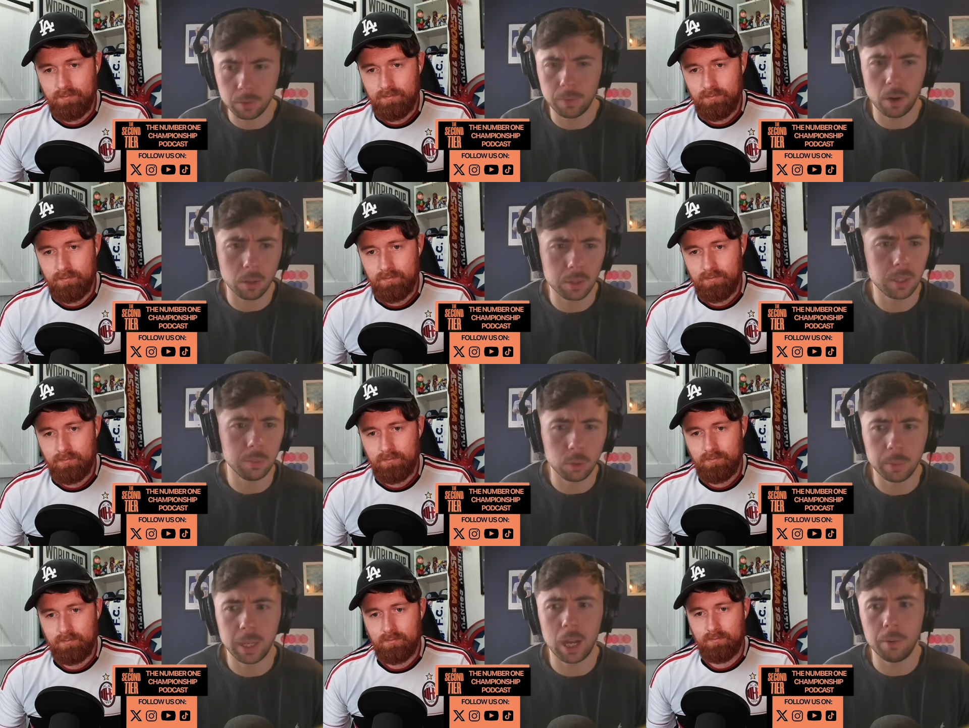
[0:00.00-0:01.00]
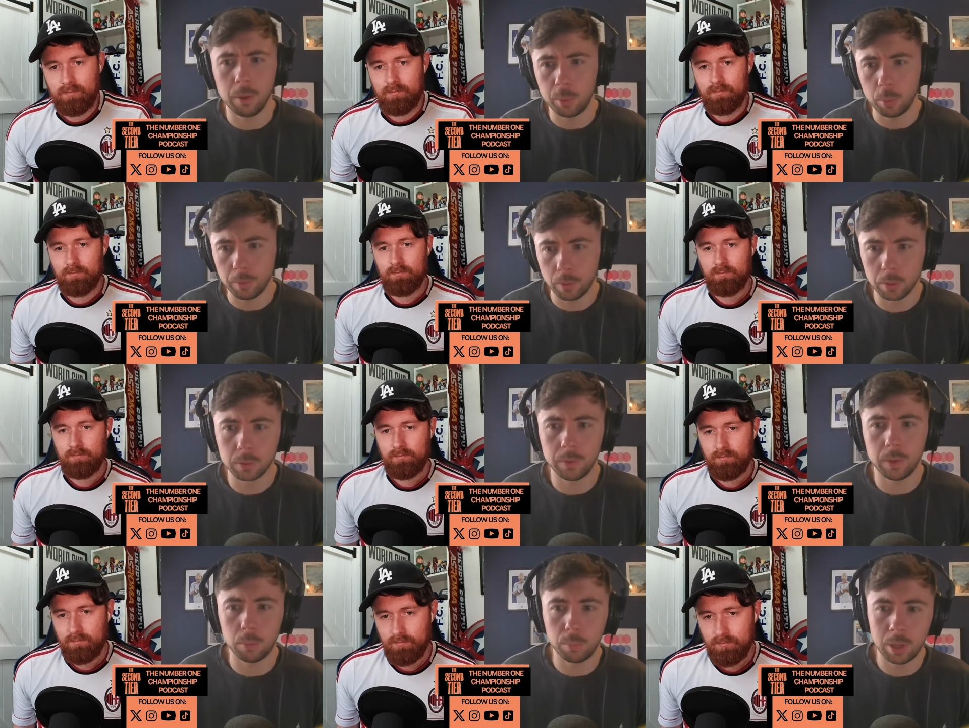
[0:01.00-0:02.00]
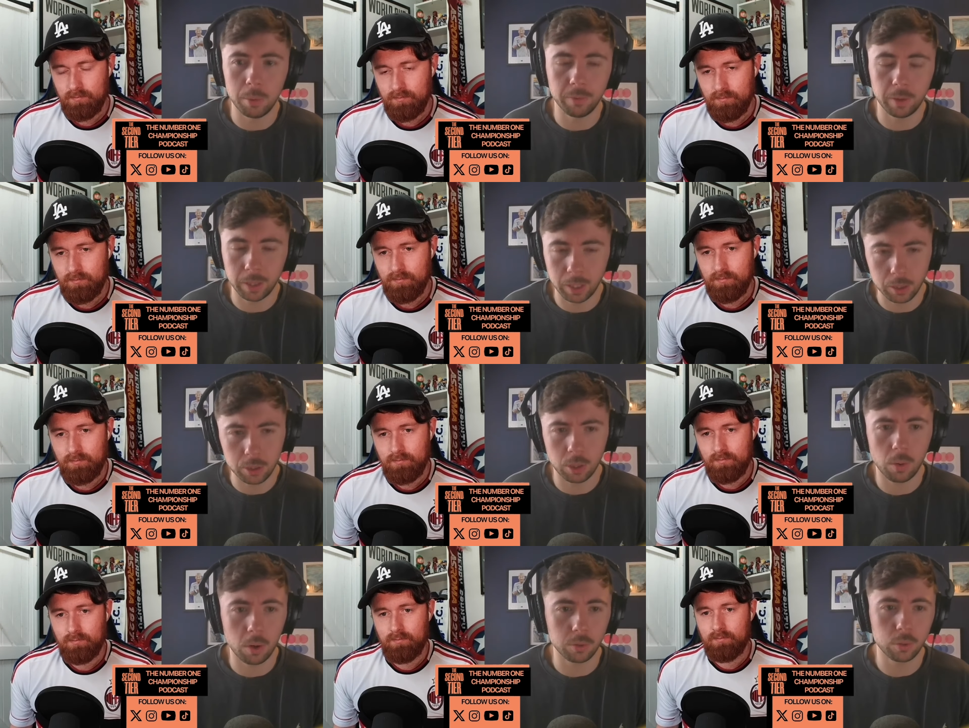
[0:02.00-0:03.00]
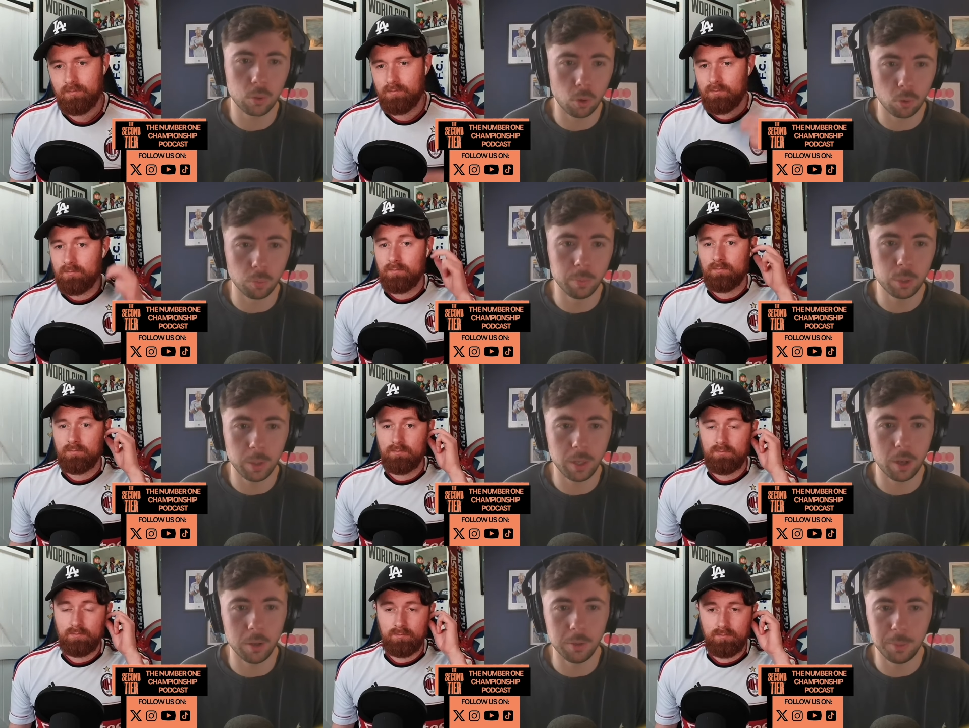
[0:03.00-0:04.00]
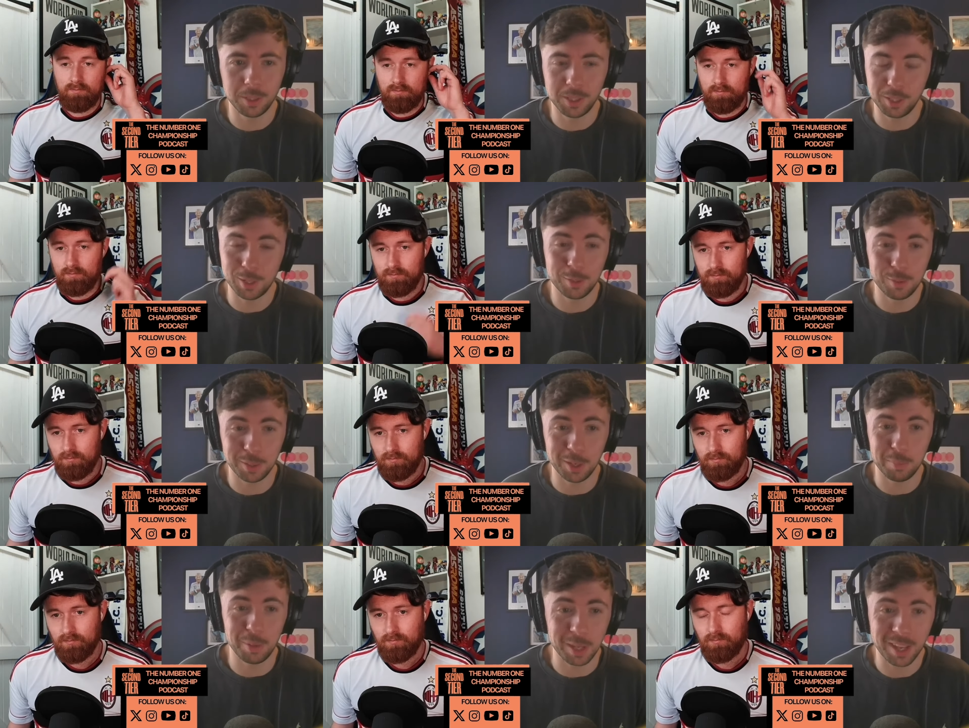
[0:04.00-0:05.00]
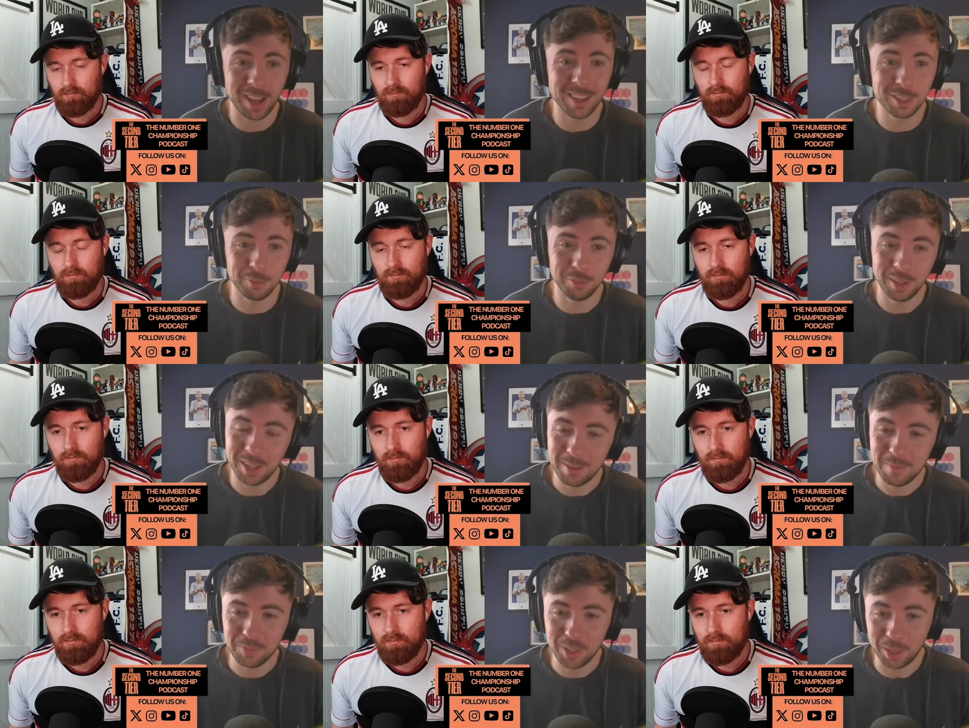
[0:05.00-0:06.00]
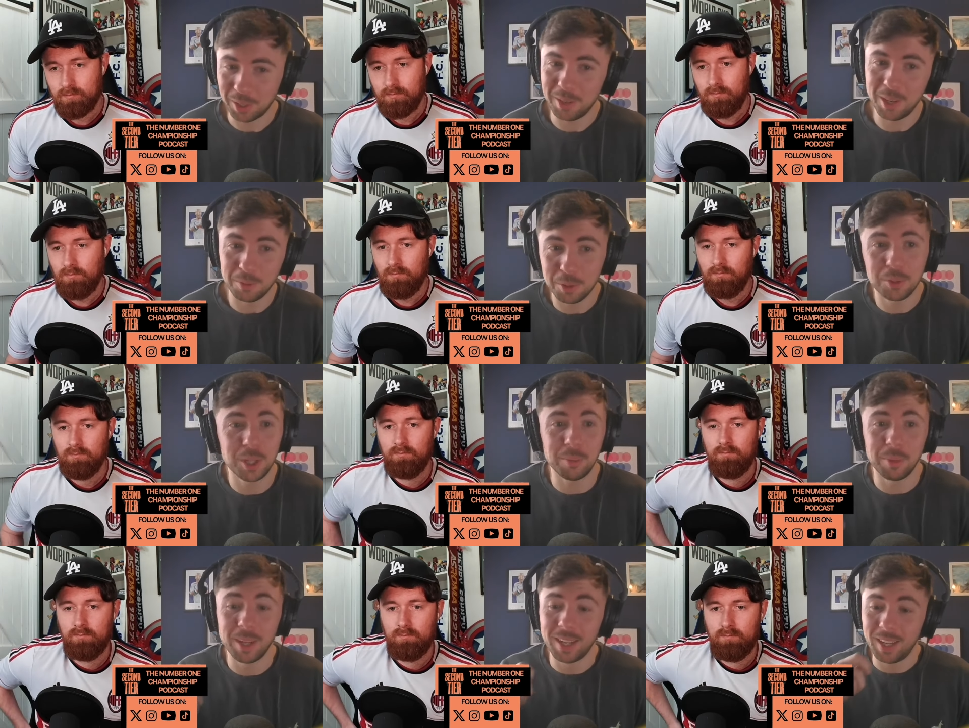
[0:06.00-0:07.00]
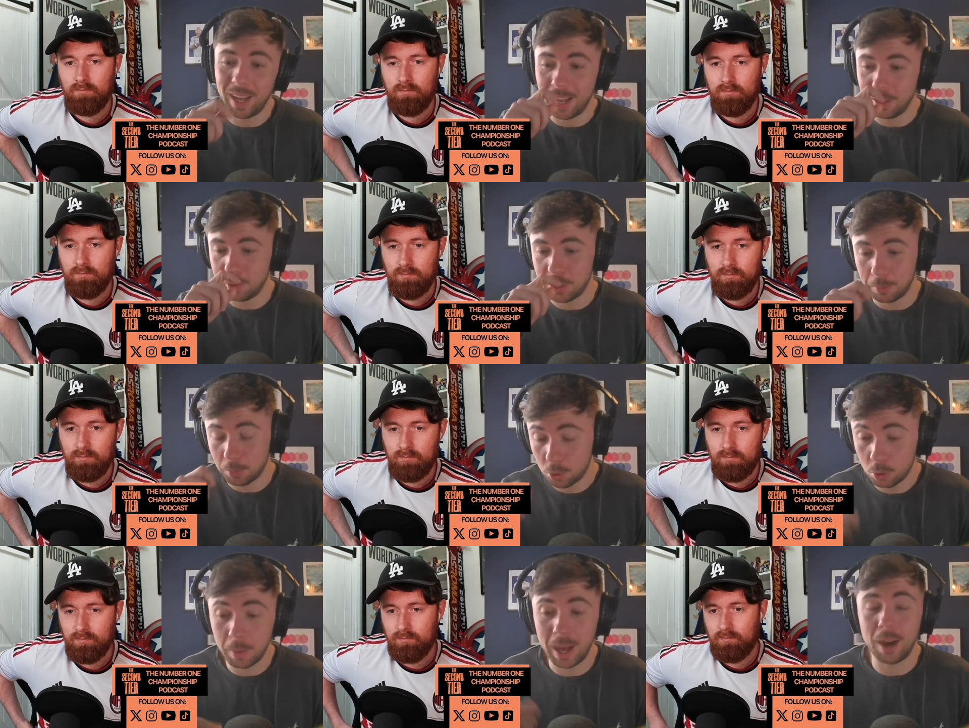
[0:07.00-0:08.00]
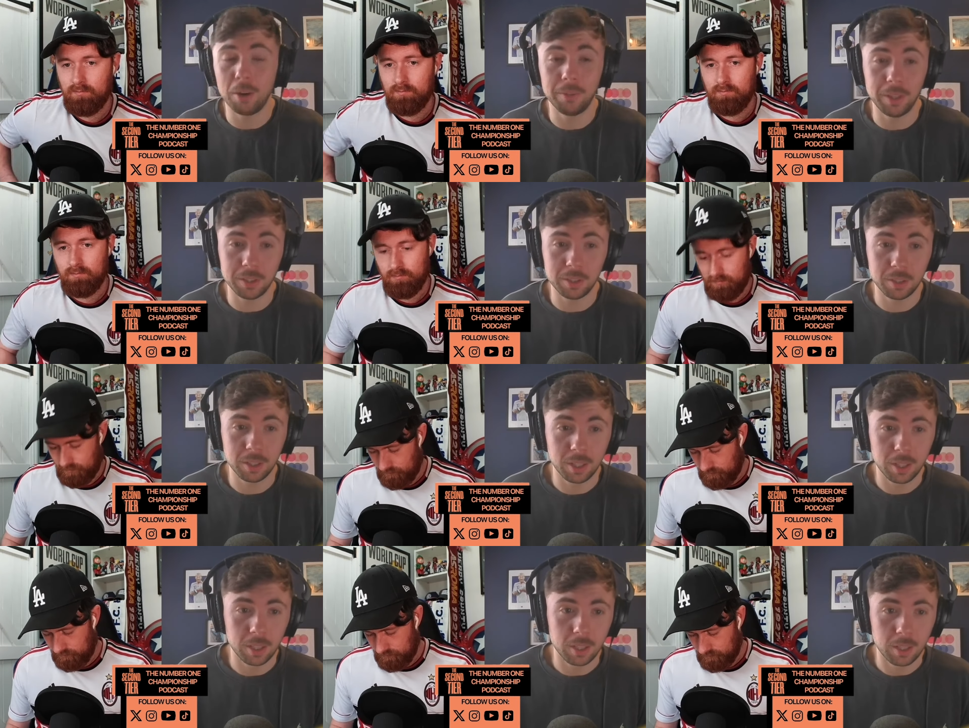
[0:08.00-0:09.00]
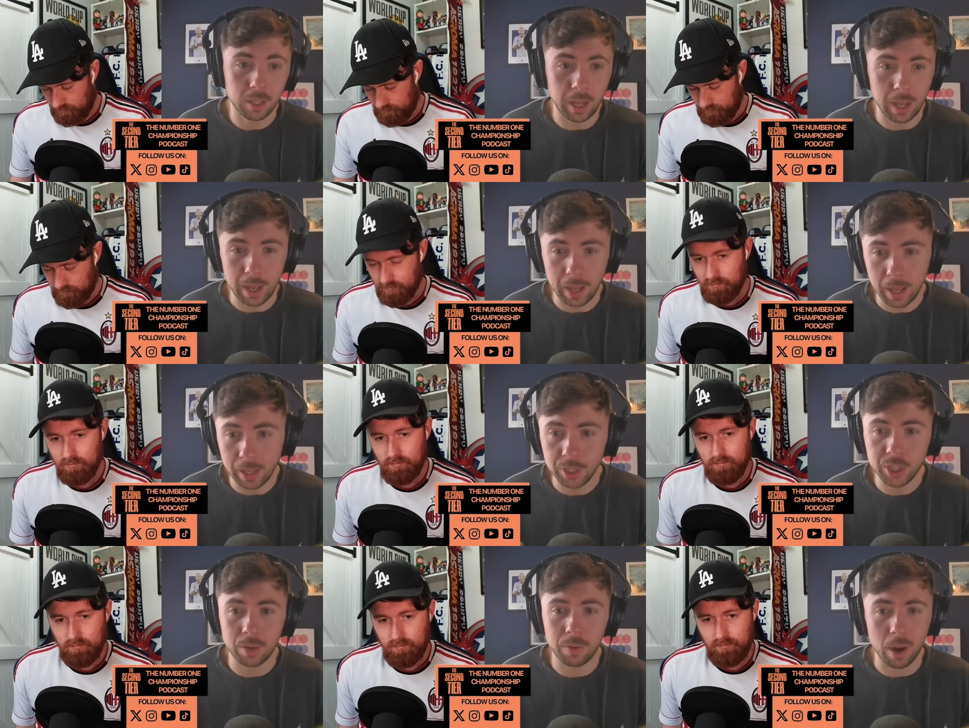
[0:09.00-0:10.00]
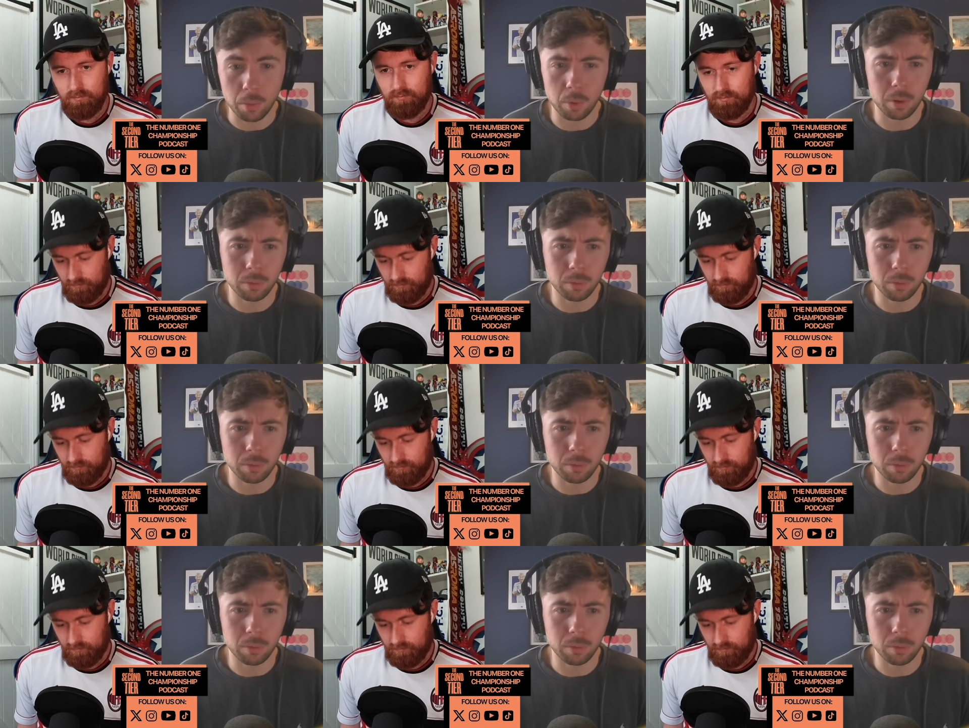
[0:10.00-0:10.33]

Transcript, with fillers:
Speaker 1: it's very hard to see them coming out of it. But with Huddersfield and Plymouth, I think it's so hard to call between those because it's literally going to be a case of, you know, can Neil Dewsnip, uh, Dewsnip come out of this uh, and generate a run